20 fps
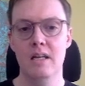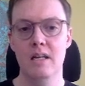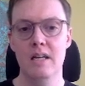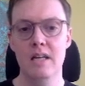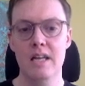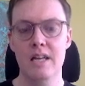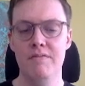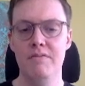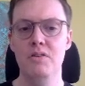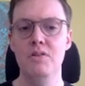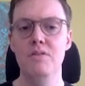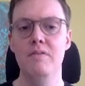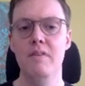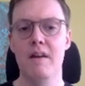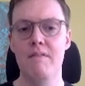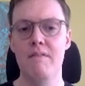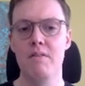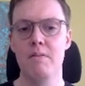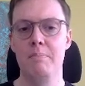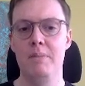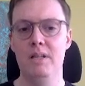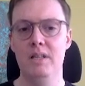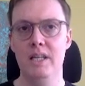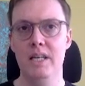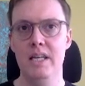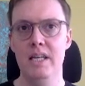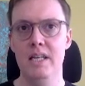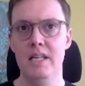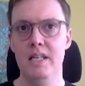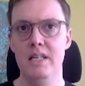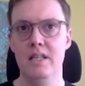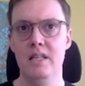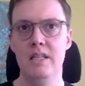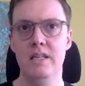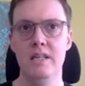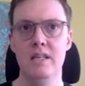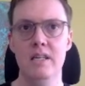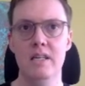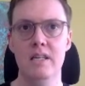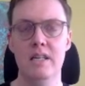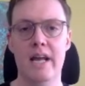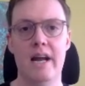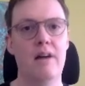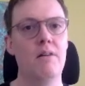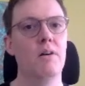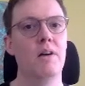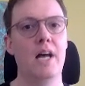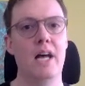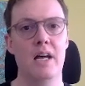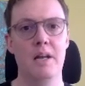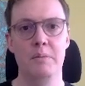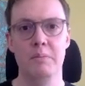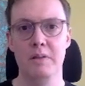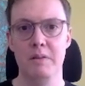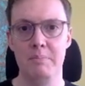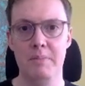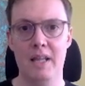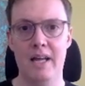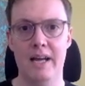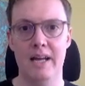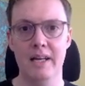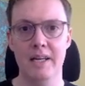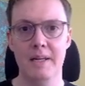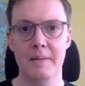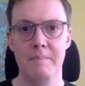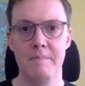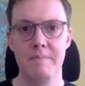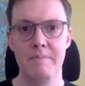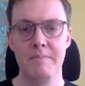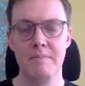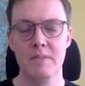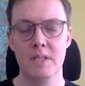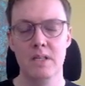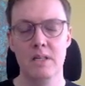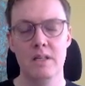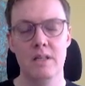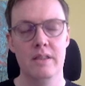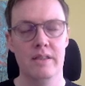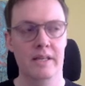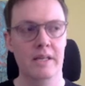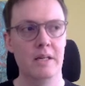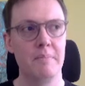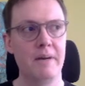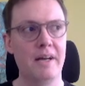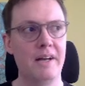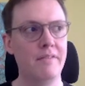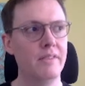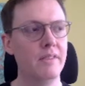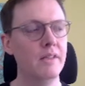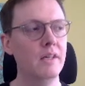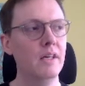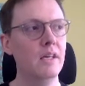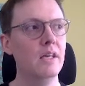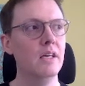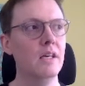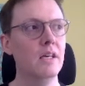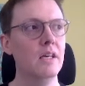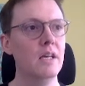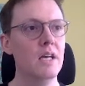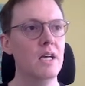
If you've ever played the Caro-Kann with black, think about the